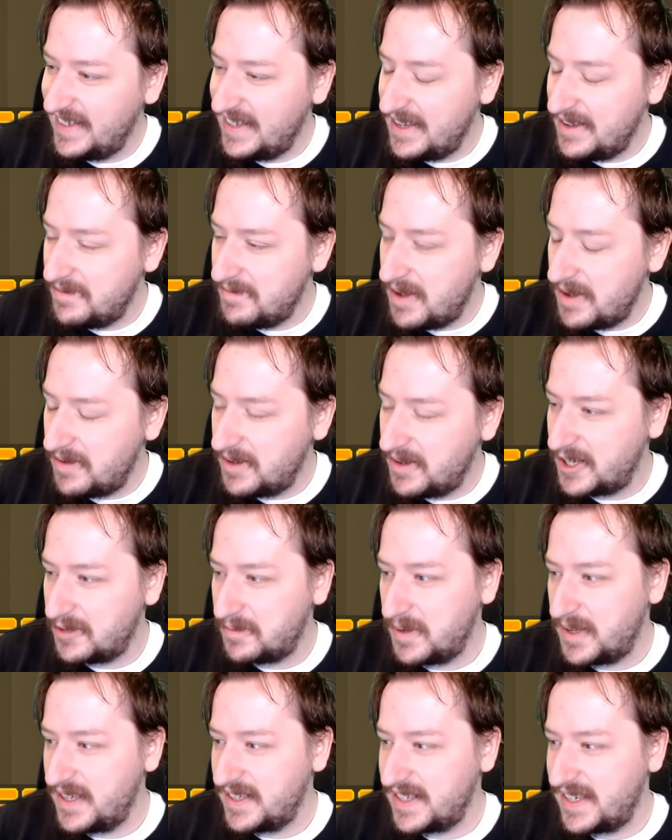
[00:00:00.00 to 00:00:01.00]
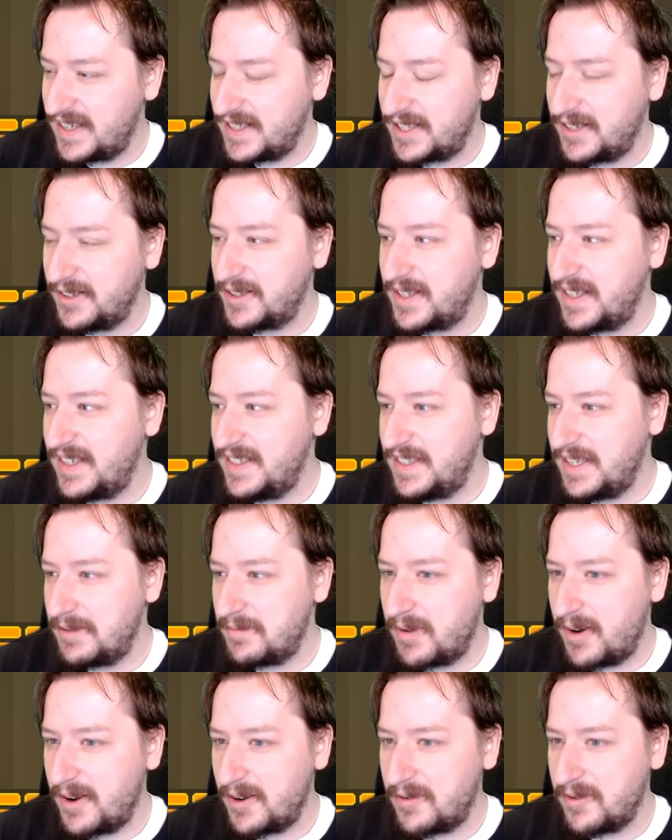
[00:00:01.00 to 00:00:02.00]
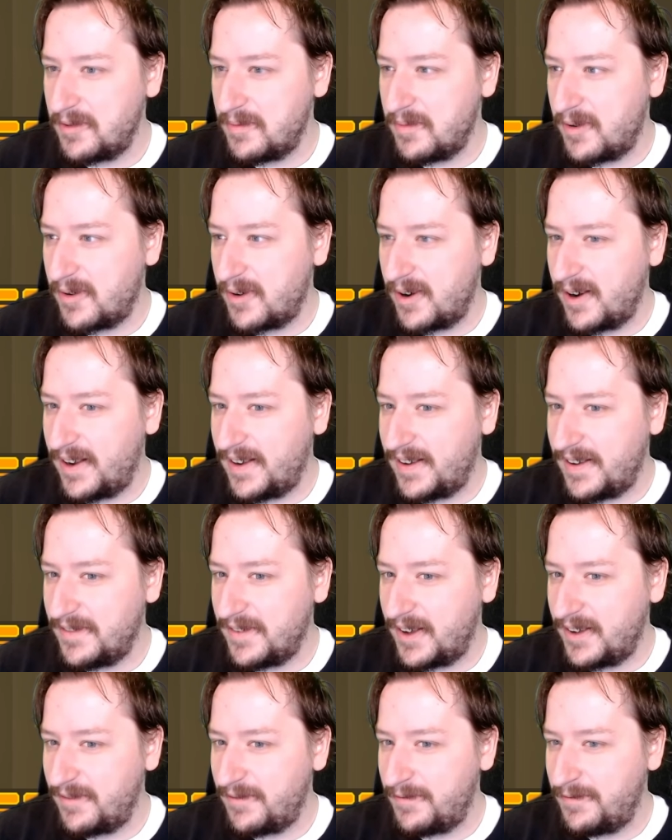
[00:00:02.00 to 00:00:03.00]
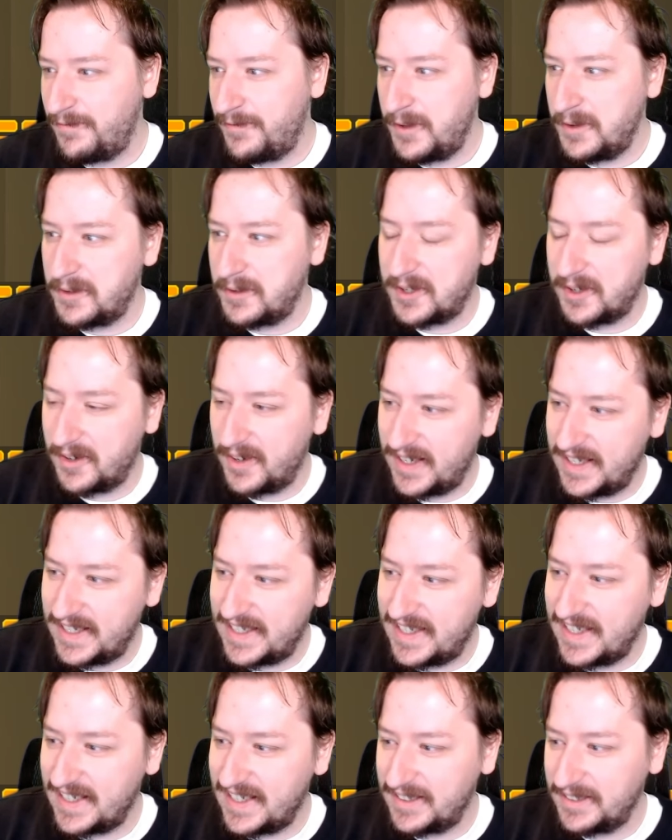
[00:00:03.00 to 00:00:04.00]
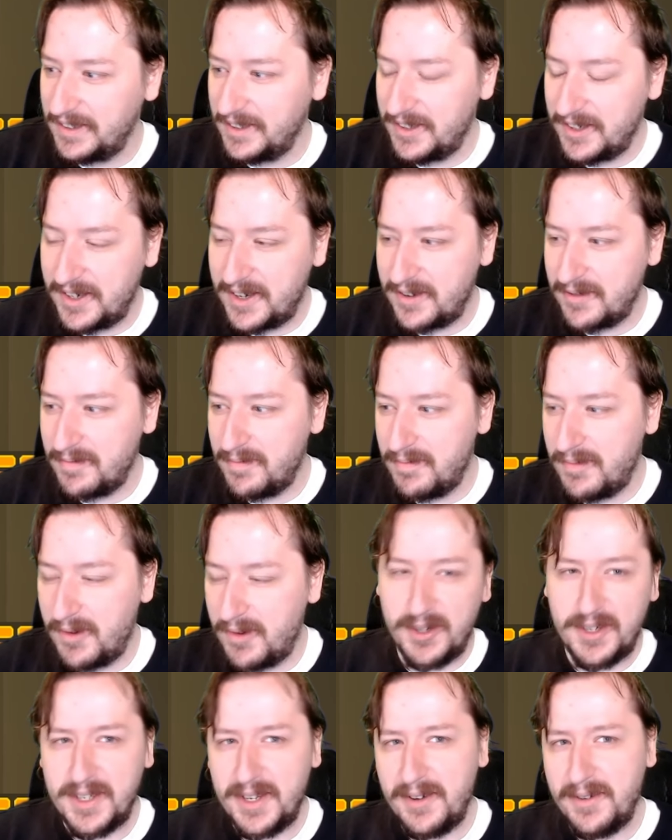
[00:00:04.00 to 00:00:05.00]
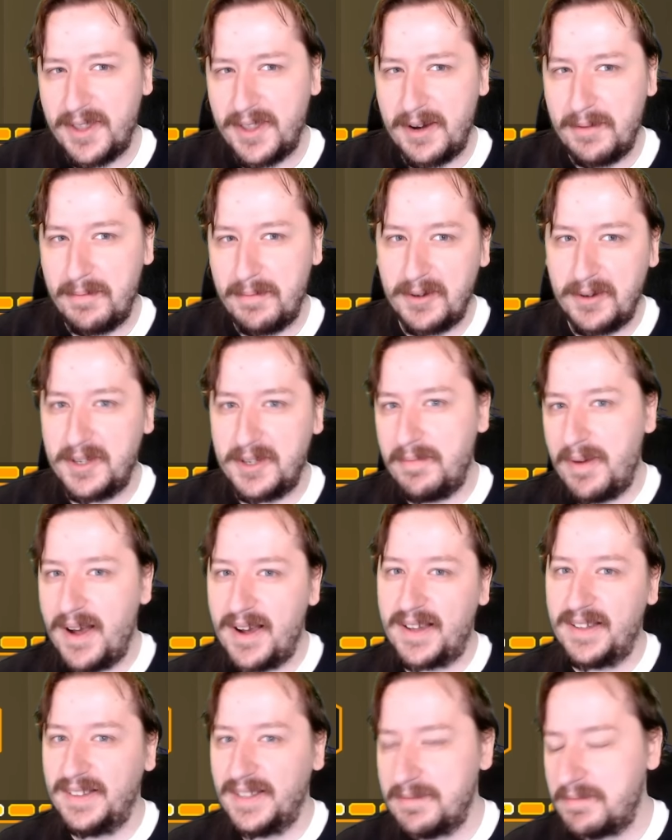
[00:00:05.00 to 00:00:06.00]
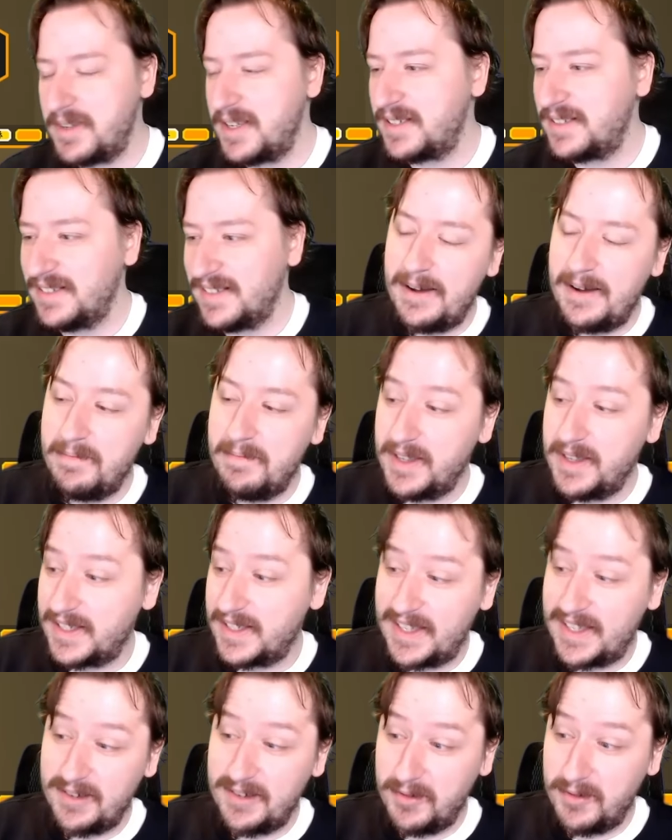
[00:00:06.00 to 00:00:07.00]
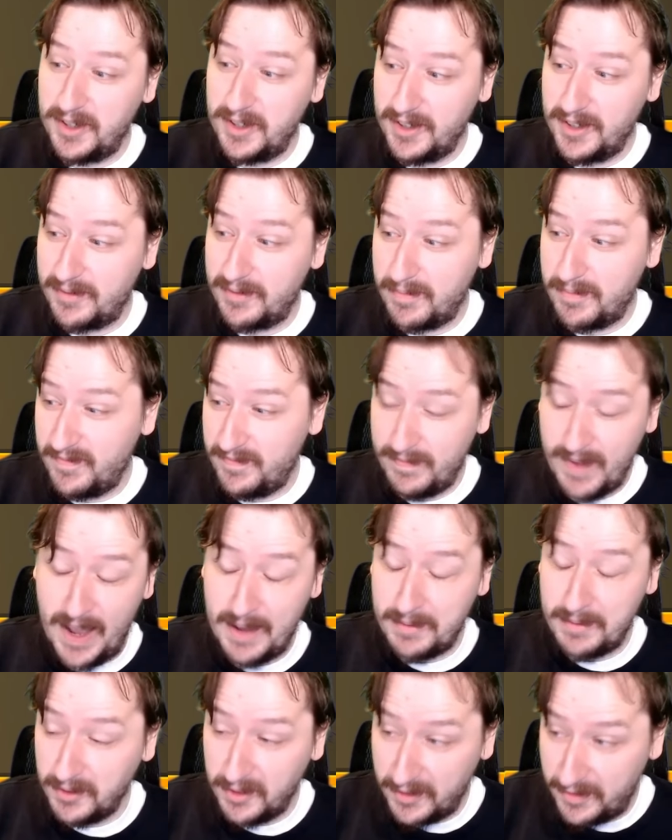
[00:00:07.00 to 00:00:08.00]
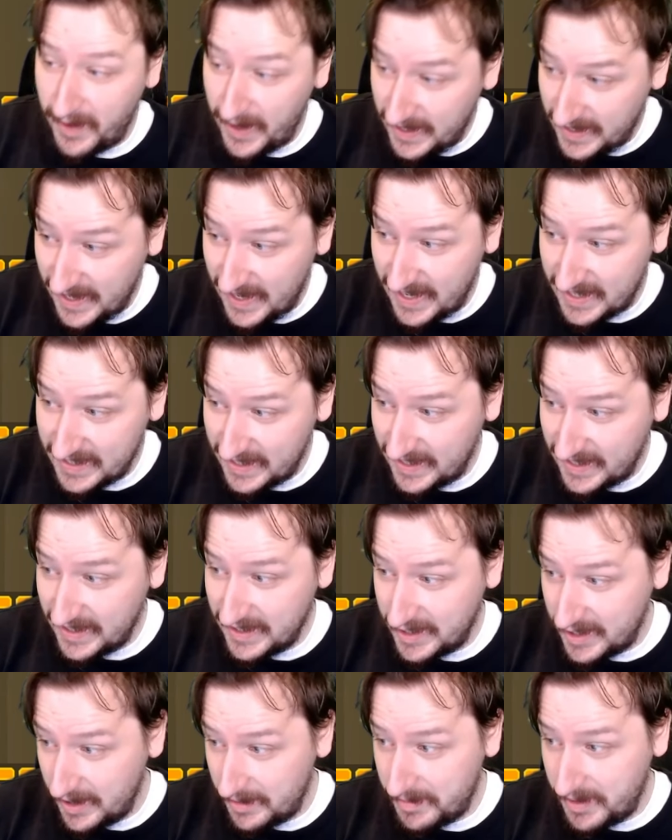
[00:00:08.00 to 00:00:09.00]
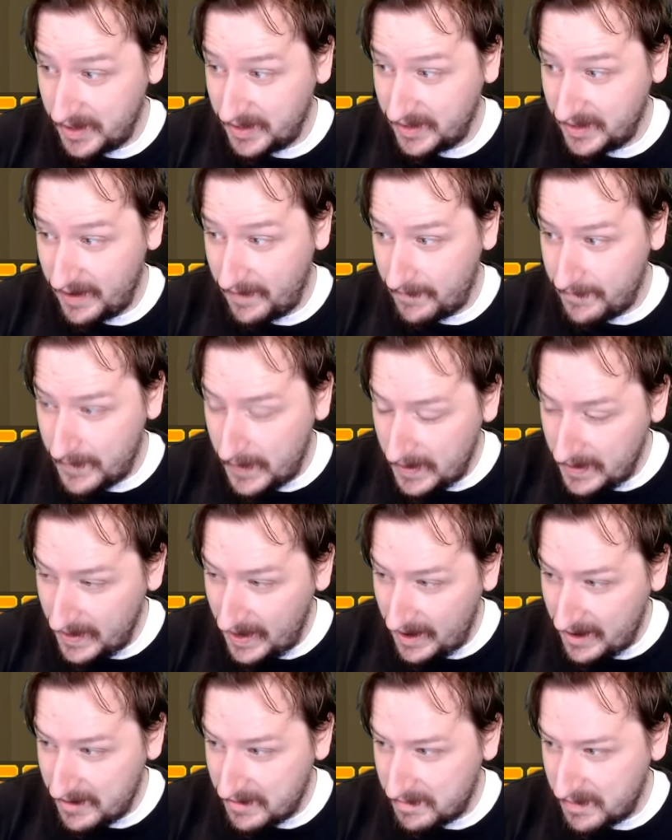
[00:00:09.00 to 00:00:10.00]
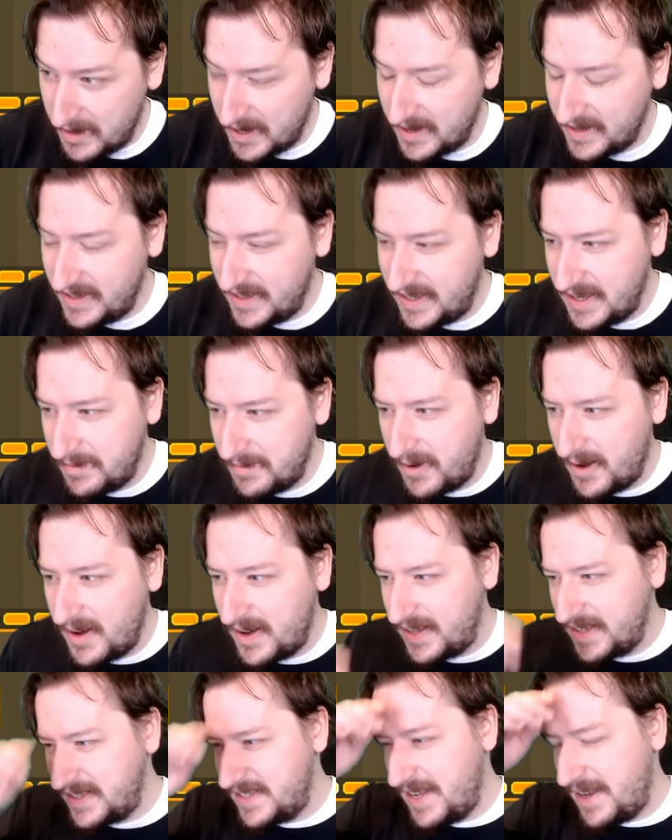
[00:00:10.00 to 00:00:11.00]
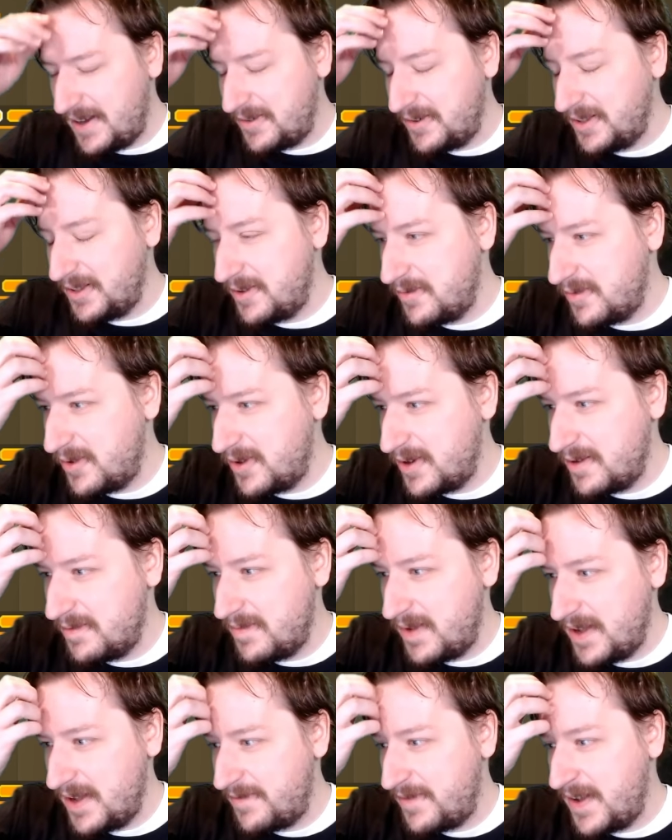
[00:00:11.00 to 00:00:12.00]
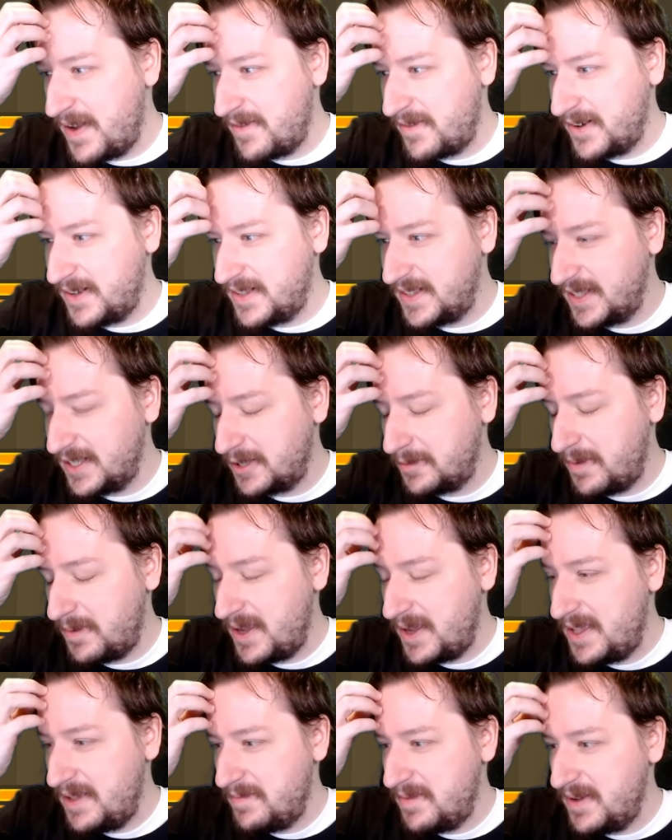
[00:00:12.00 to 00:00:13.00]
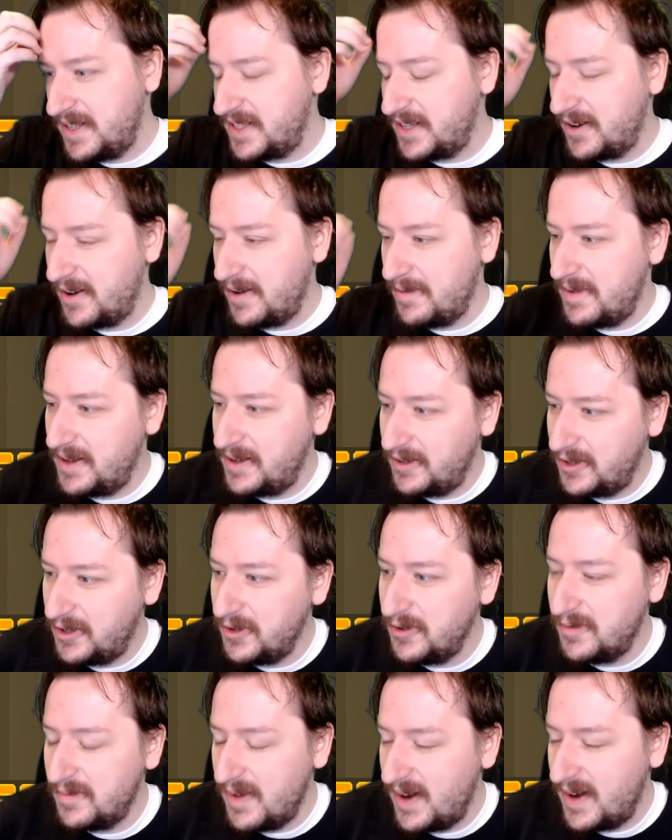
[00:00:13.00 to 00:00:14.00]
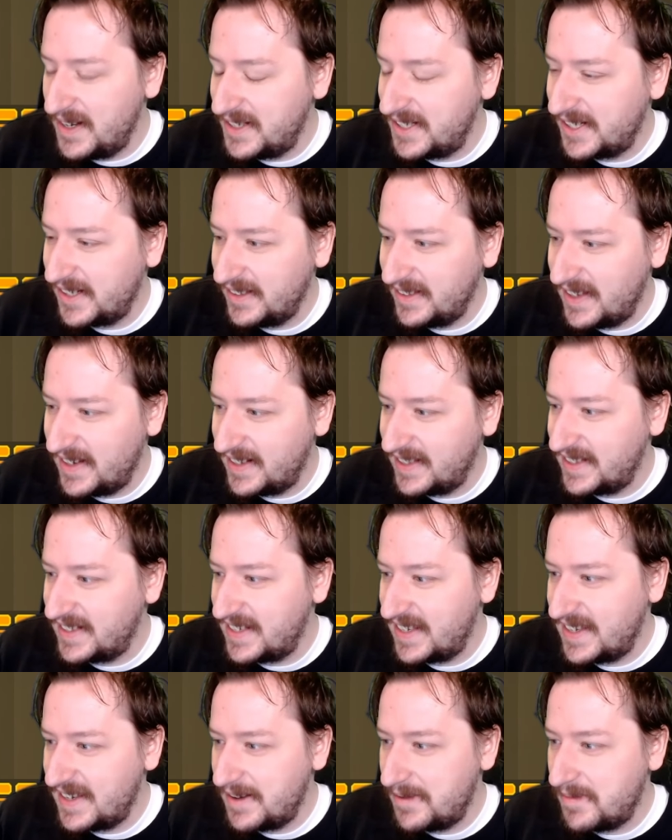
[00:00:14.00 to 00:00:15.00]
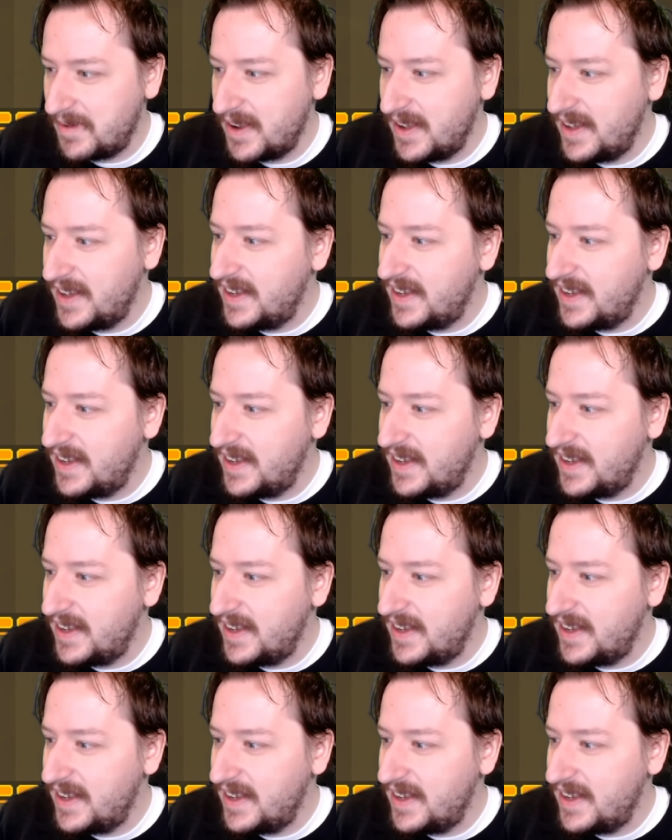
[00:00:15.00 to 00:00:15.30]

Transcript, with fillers: Maybe it's just because I associate Deep Rock with more of a futuristic look, more so than a post-apocalyptic look. This skin would look absolutely fantastic in something like Fallout, but in Deep Rock it's not really one of my favorites. The spiky bits are a bit too much a lot of the time.